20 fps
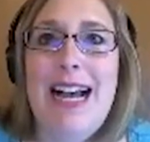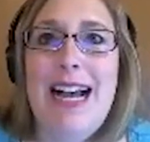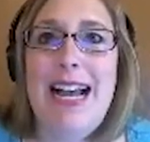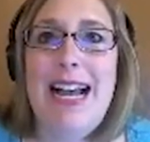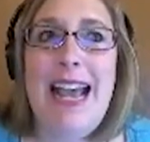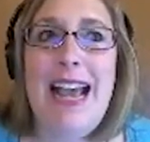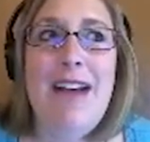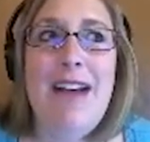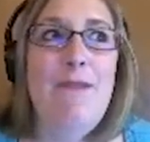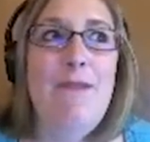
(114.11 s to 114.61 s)
I
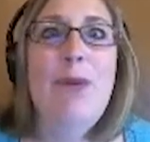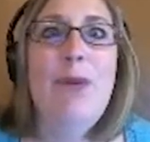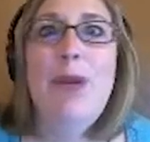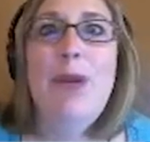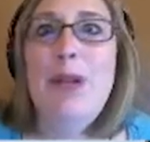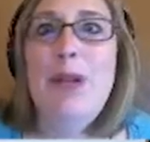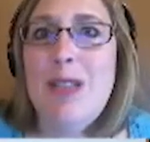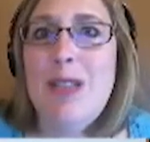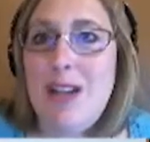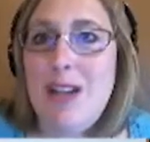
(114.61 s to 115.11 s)
have
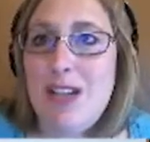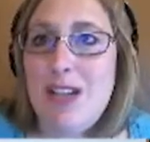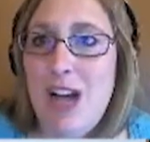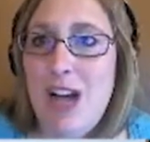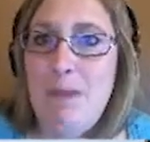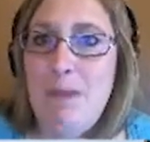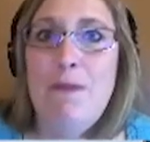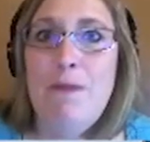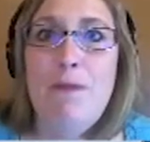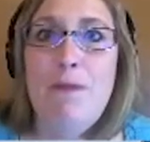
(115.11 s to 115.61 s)
books on
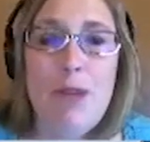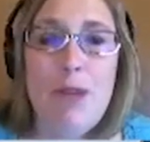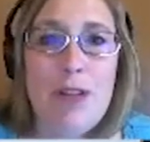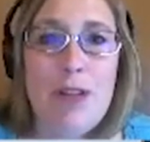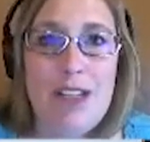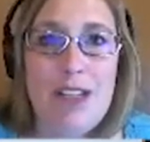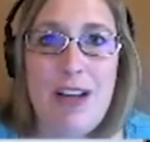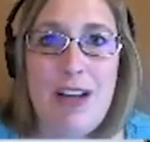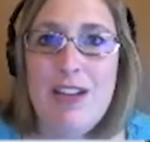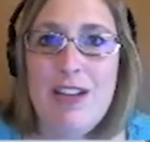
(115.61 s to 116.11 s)
top of
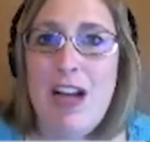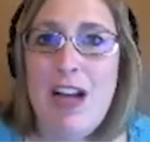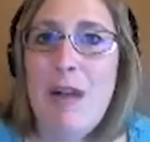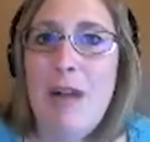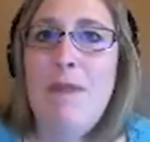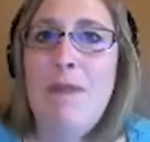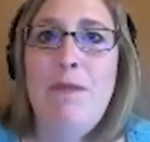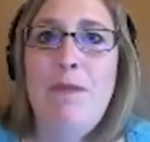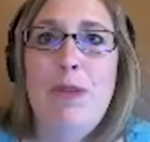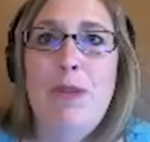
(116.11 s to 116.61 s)
books on top
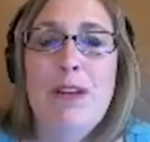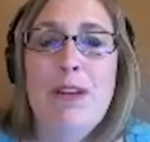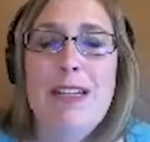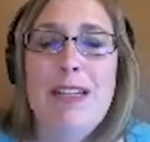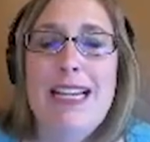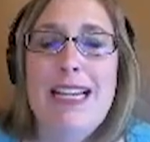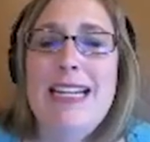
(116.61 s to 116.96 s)
of books,